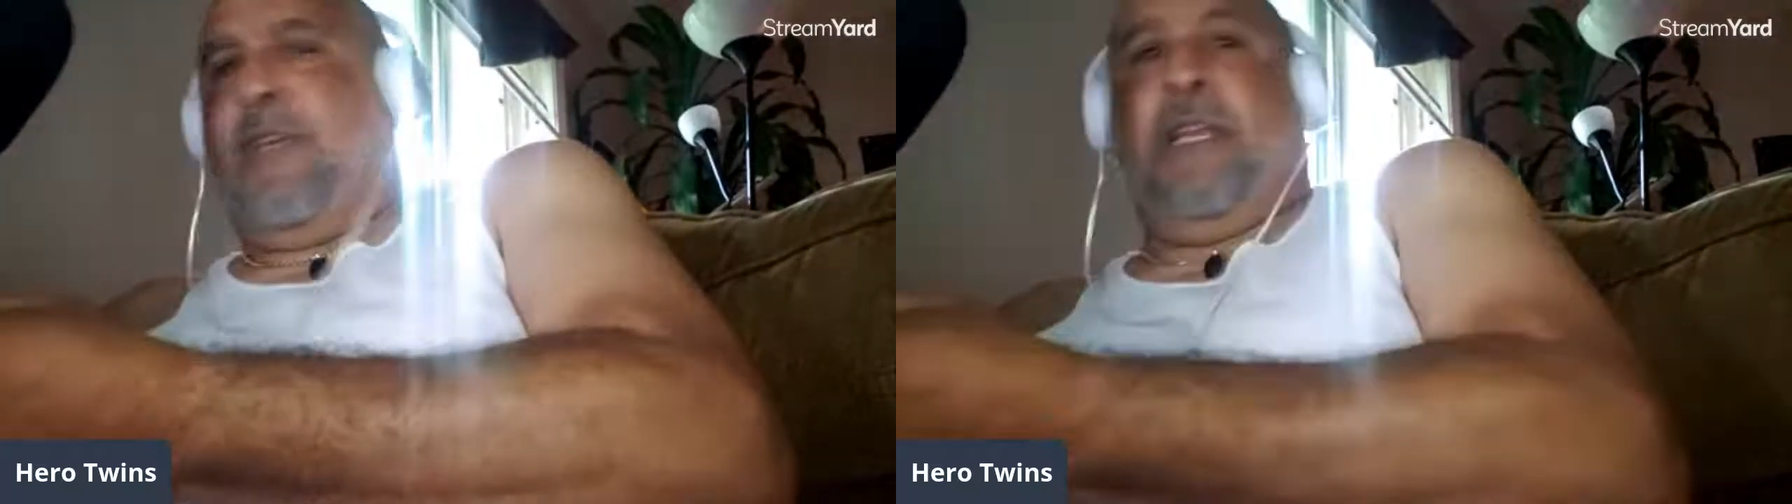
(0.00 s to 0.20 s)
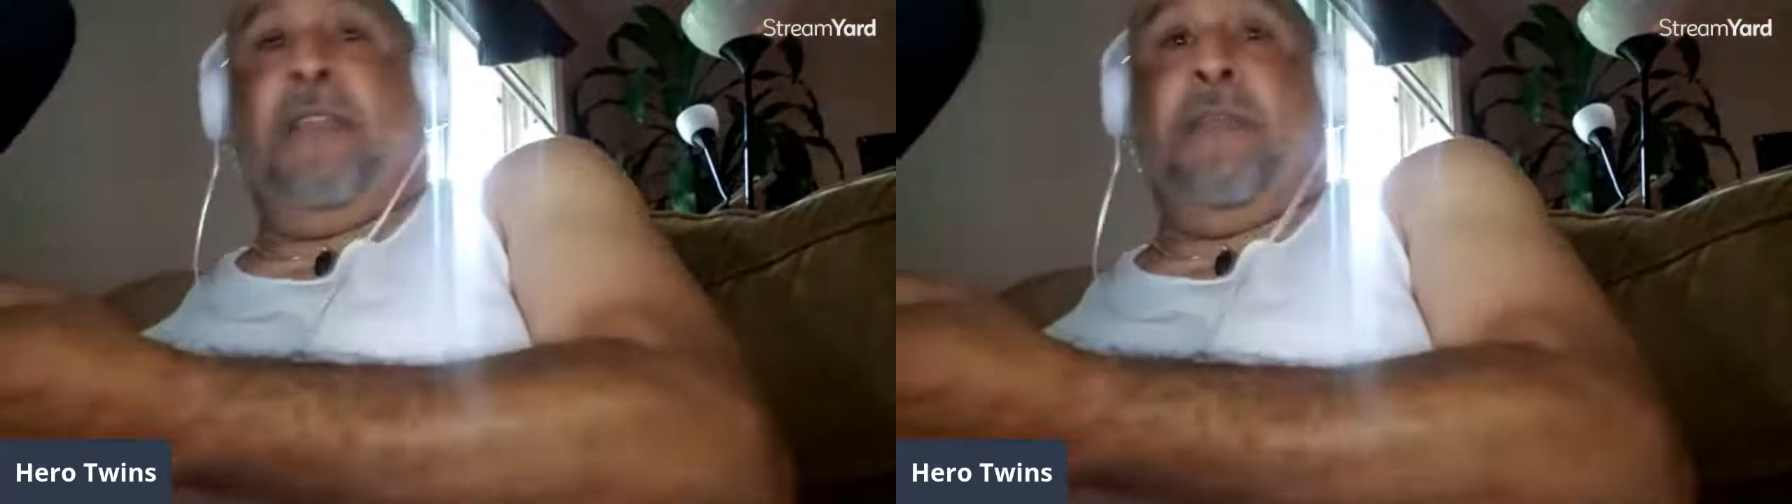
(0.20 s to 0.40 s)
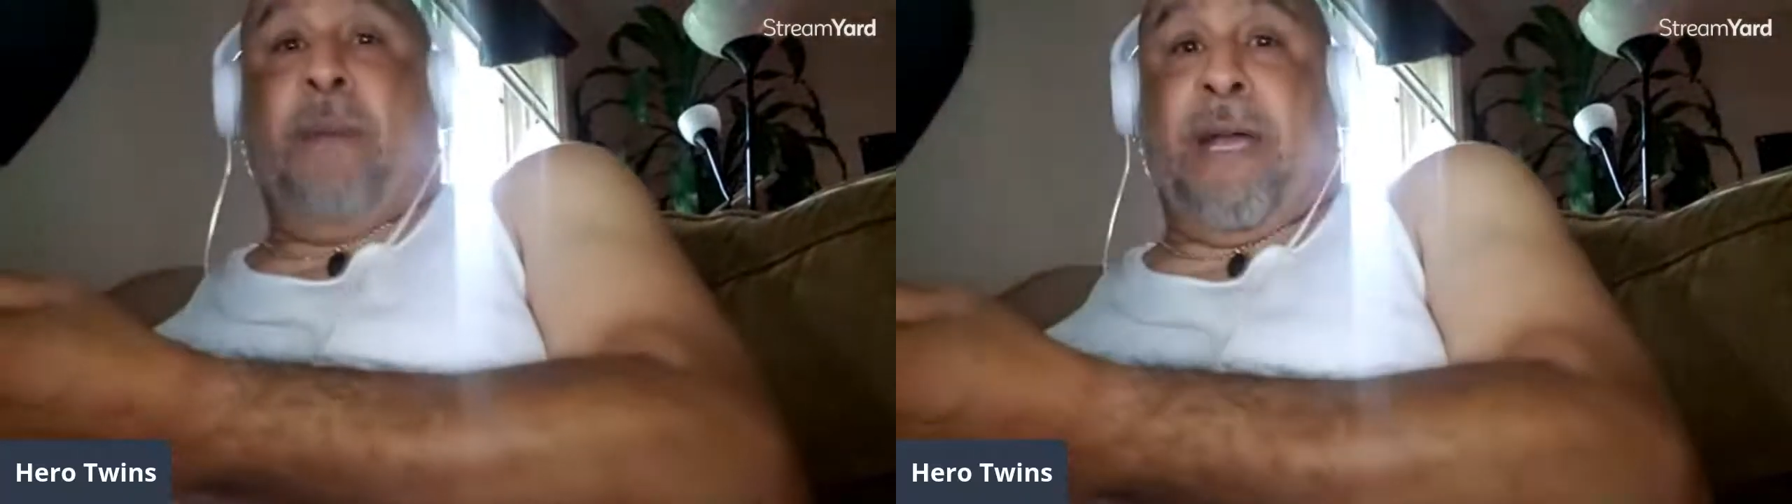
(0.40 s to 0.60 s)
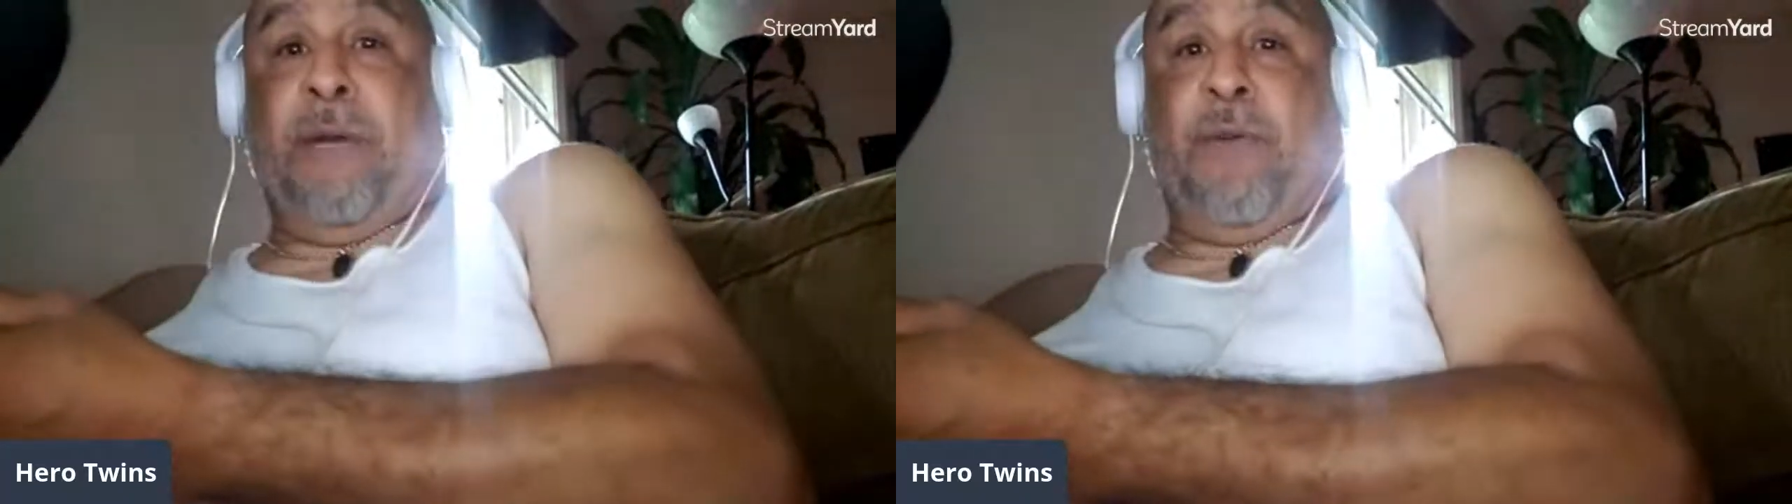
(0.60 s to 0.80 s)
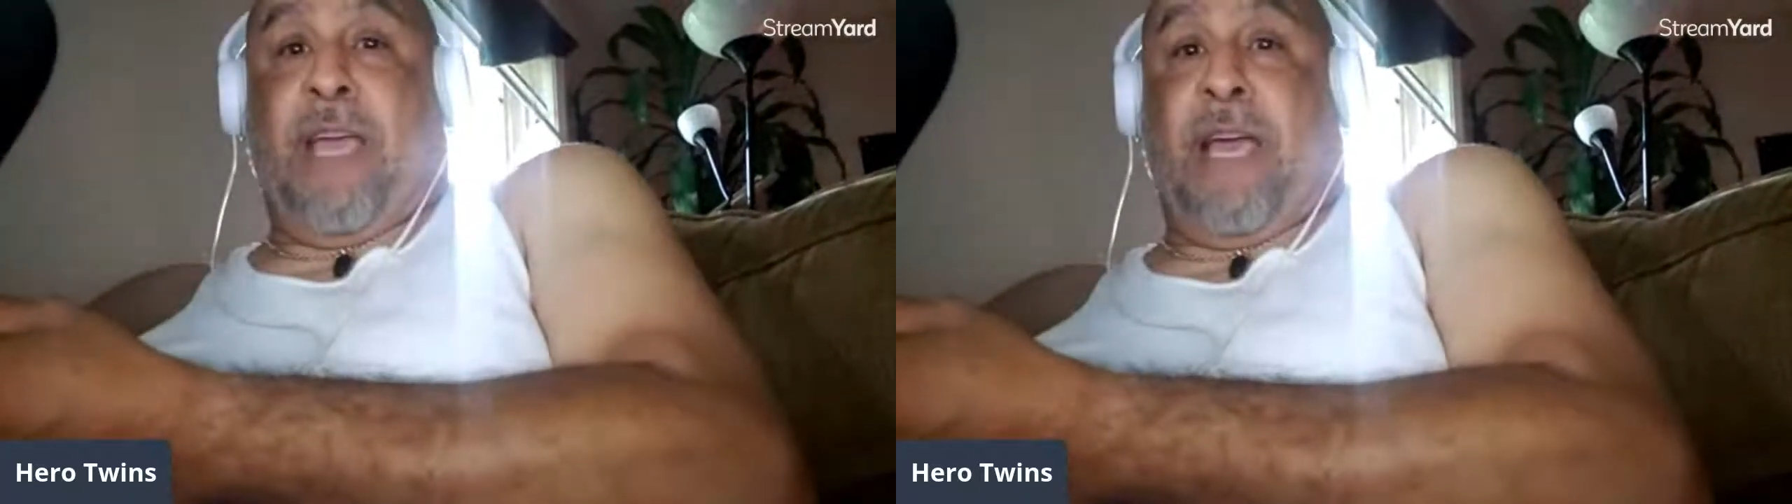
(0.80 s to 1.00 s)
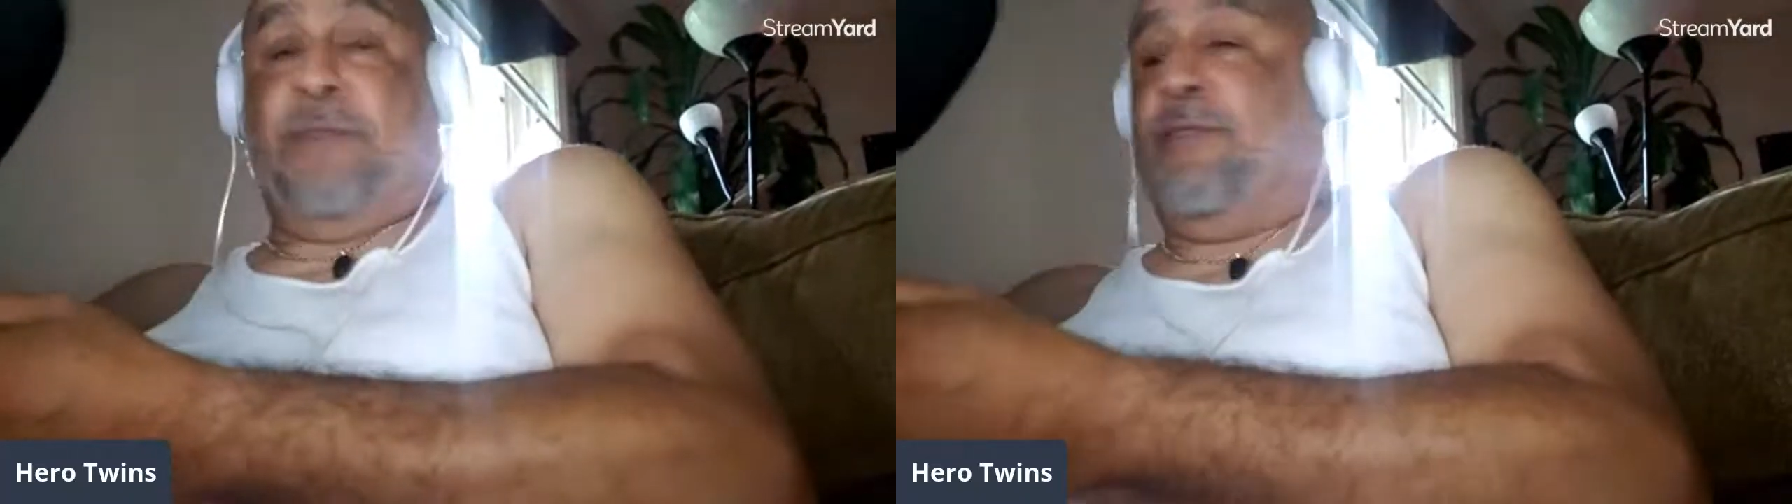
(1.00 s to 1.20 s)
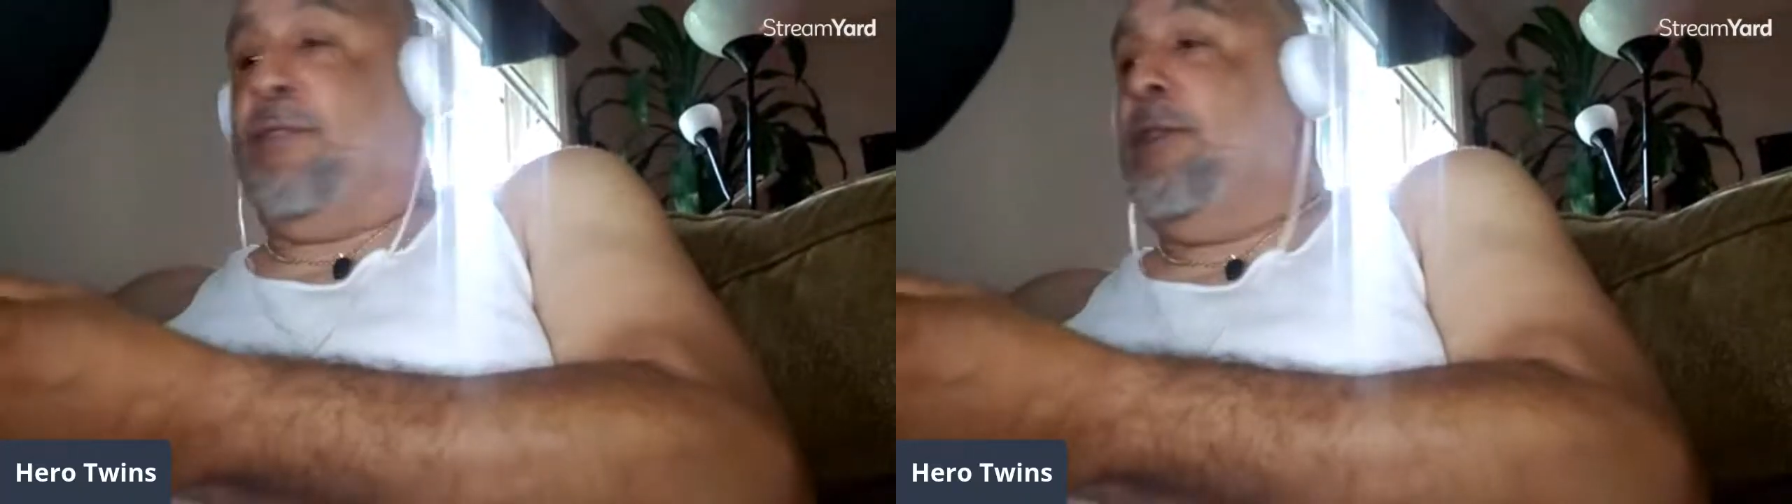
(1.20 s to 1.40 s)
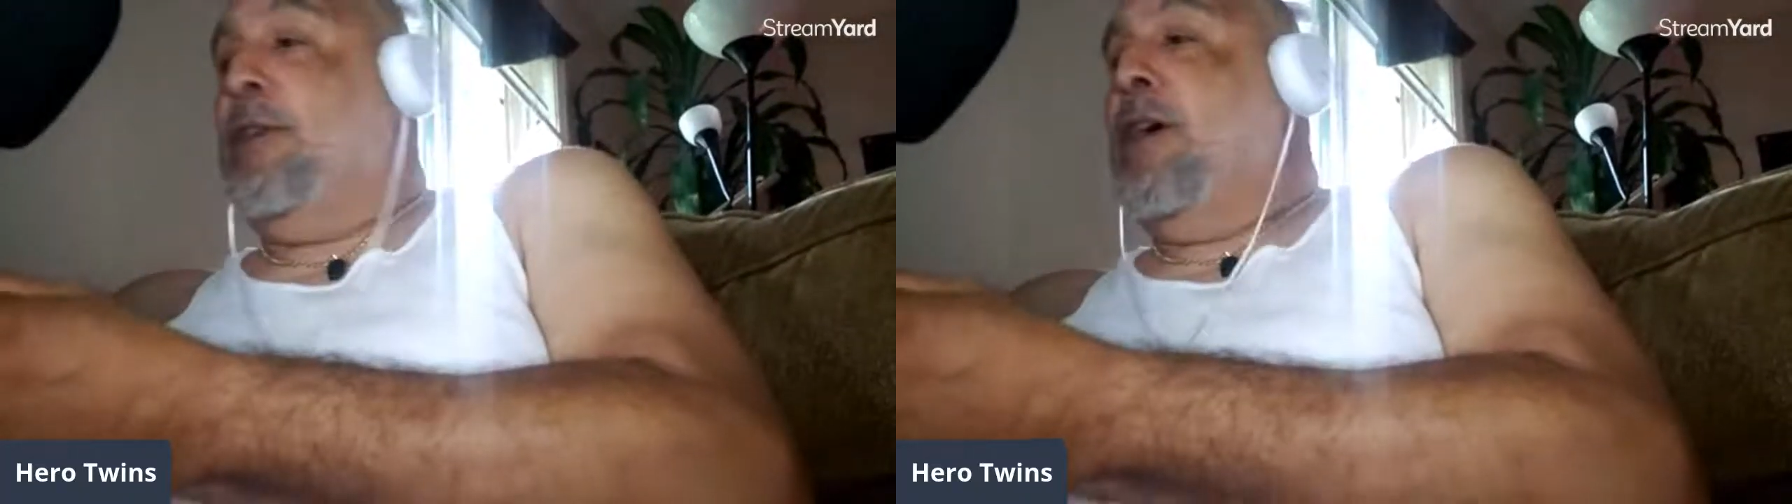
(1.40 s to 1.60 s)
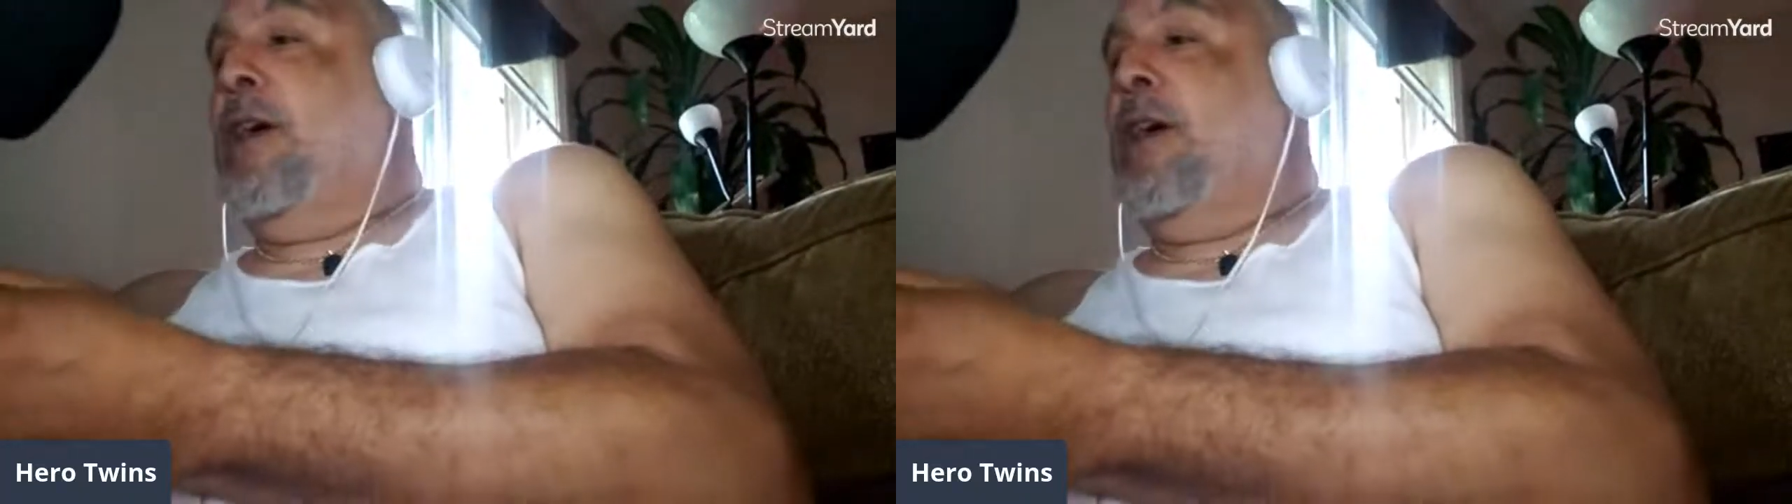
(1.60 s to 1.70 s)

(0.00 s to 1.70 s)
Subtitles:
getting the monocaster